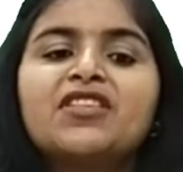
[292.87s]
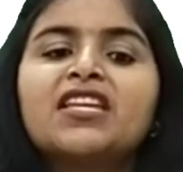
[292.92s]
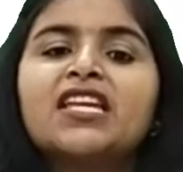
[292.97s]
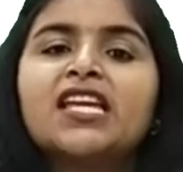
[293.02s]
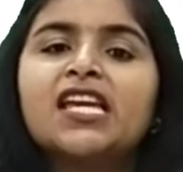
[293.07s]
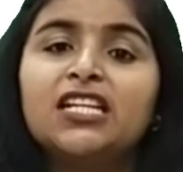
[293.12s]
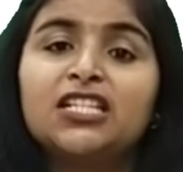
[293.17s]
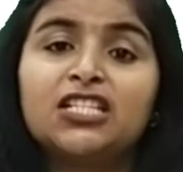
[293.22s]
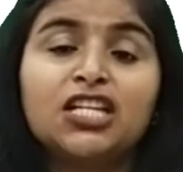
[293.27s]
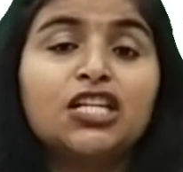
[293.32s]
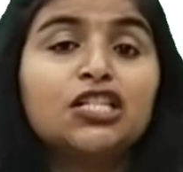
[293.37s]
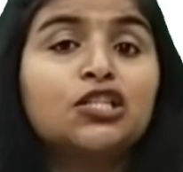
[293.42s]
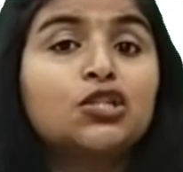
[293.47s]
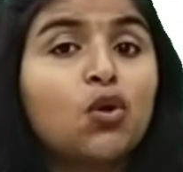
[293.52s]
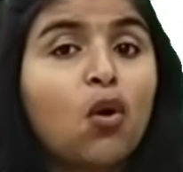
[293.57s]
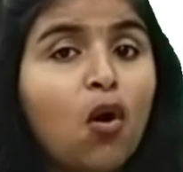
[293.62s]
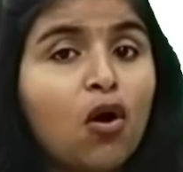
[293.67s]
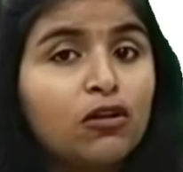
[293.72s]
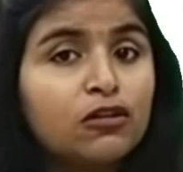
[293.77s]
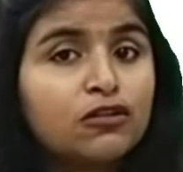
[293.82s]
It is
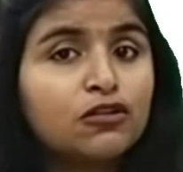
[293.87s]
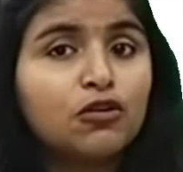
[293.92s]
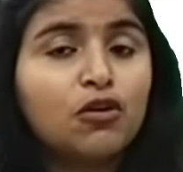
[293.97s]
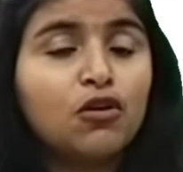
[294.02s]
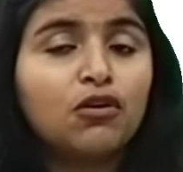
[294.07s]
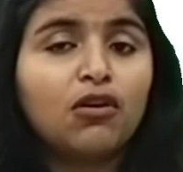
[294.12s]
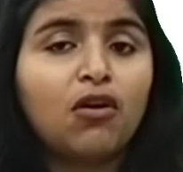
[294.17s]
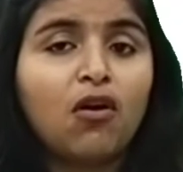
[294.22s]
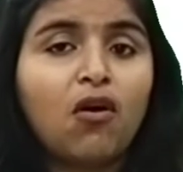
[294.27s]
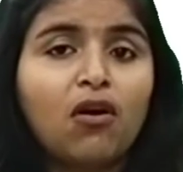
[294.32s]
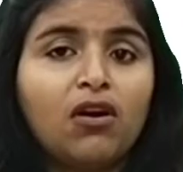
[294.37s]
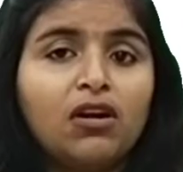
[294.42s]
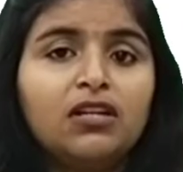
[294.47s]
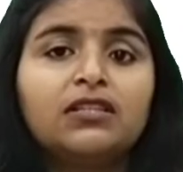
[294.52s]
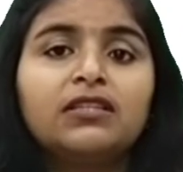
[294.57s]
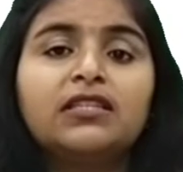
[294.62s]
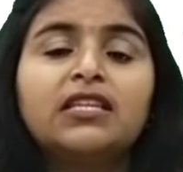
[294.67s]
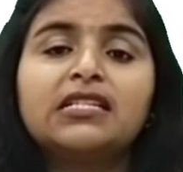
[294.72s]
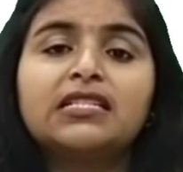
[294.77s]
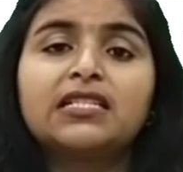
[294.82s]
also
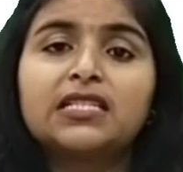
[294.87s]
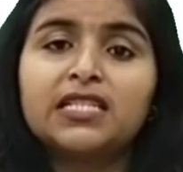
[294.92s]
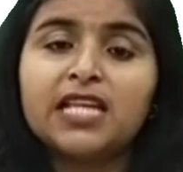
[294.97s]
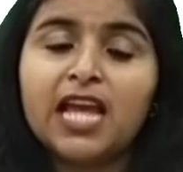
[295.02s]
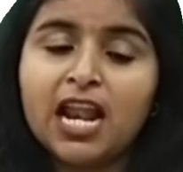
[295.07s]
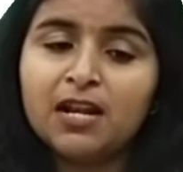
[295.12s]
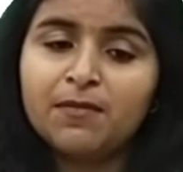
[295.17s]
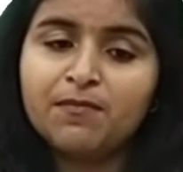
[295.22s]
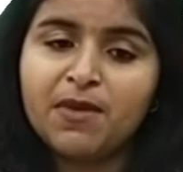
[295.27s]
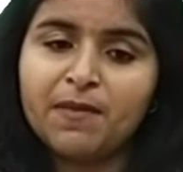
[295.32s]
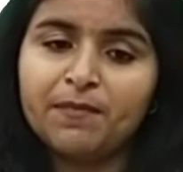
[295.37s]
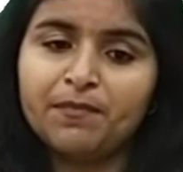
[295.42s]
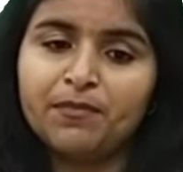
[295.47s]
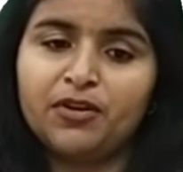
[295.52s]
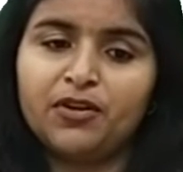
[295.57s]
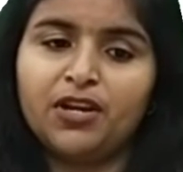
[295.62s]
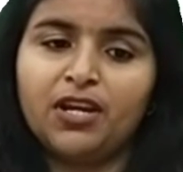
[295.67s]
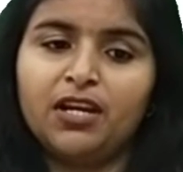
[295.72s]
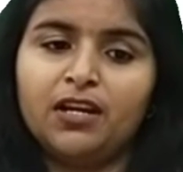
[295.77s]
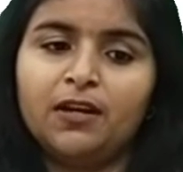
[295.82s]
called the cell
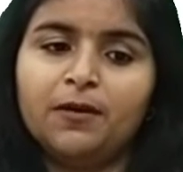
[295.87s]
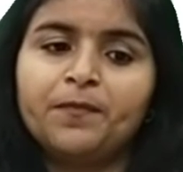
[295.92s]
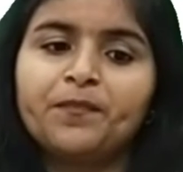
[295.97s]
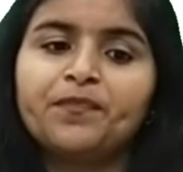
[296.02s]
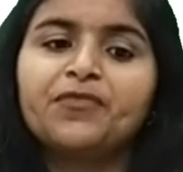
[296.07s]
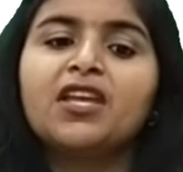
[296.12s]
membrane.